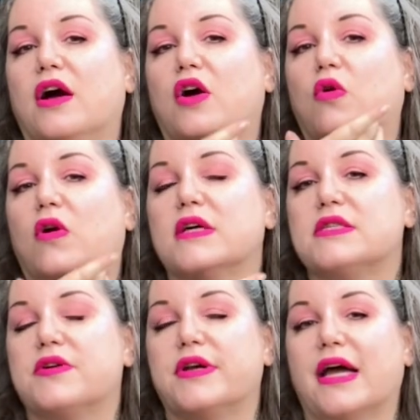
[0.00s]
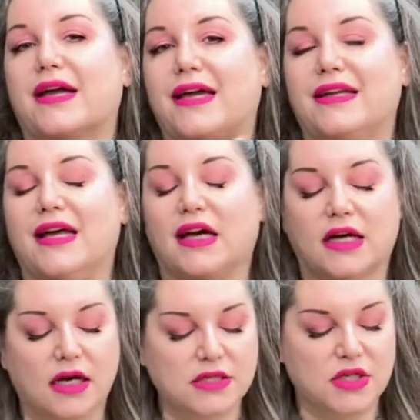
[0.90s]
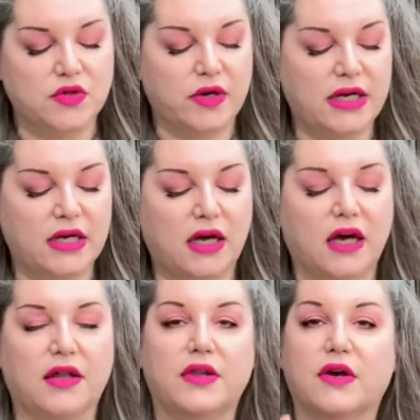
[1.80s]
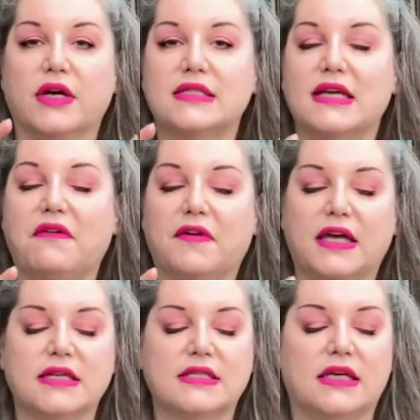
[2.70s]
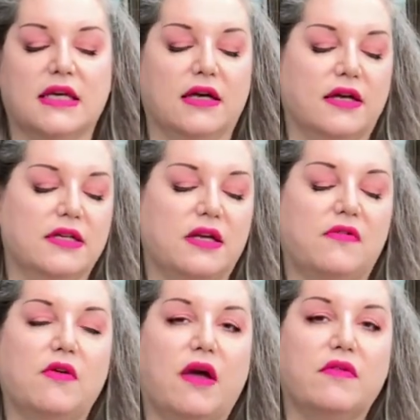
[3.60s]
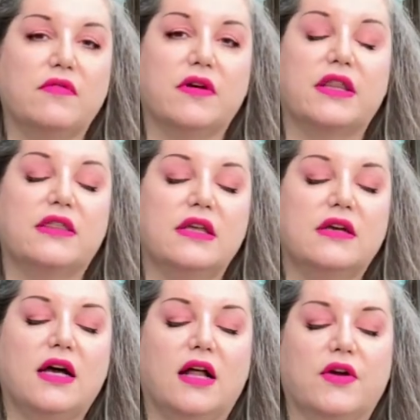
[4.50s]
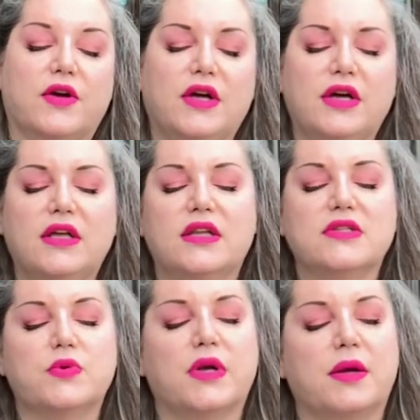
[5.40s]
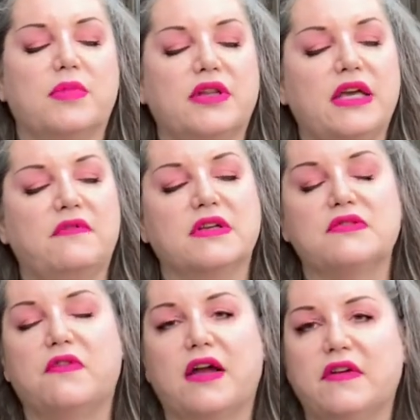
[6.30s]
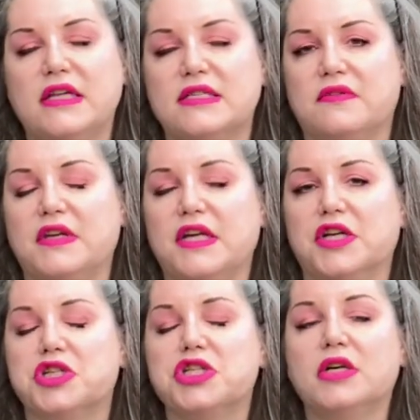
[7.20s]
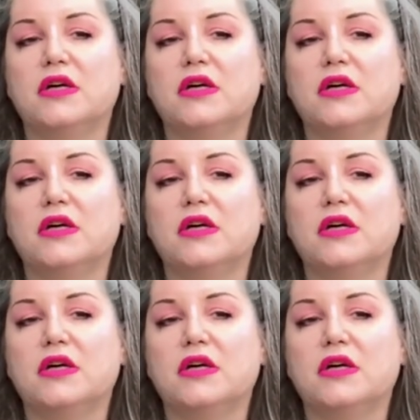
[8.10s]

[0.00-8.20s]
across their neck and not concentrated on their esophagus. And if you have a very thin collar, this one I believe is 5 eighths of an inch.